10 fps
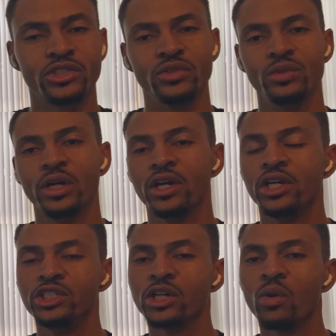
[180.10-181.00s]
to
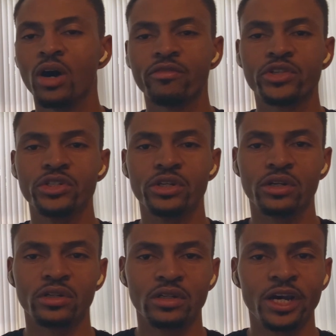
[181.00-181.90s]
show off to
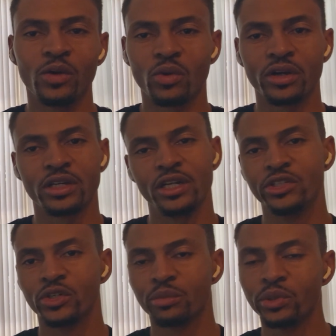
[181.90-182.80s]
your network and
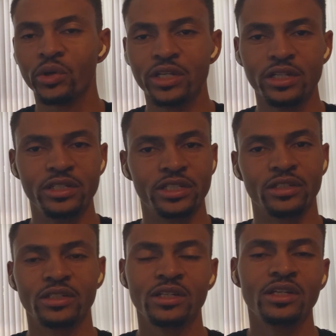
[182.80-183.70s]
your employees
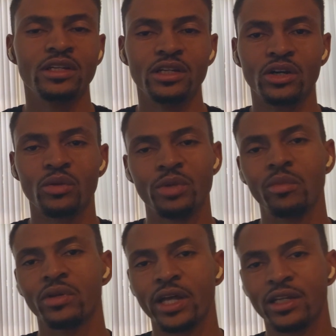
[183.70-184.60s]
and, you know,
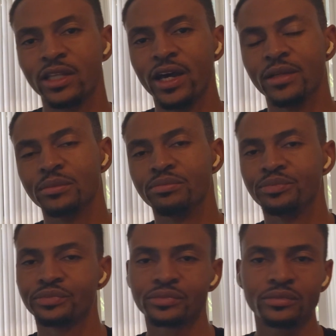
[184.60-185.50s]
people like that.
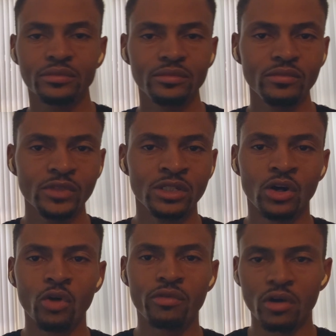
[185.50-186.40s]

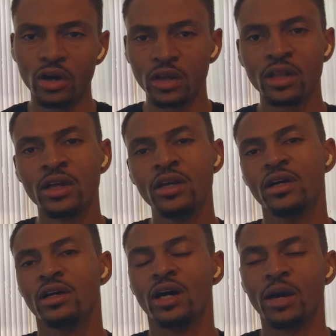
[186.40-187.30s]
Overall,
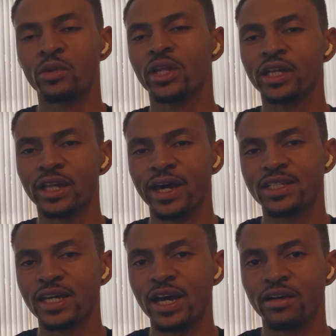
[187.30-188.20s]
I'm really glad
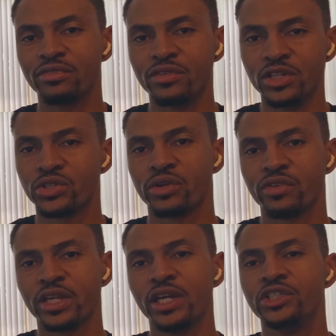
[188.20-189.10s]
to have this
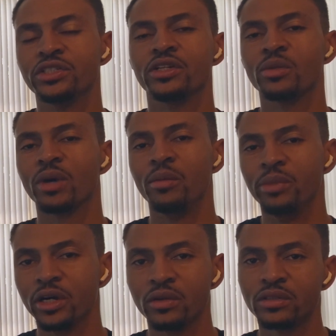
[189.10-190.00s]
certification under my
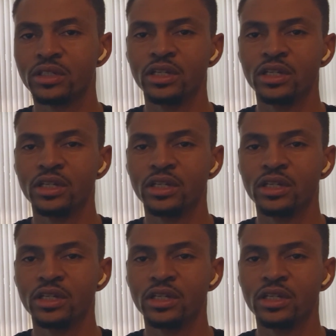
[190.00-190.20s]
belt.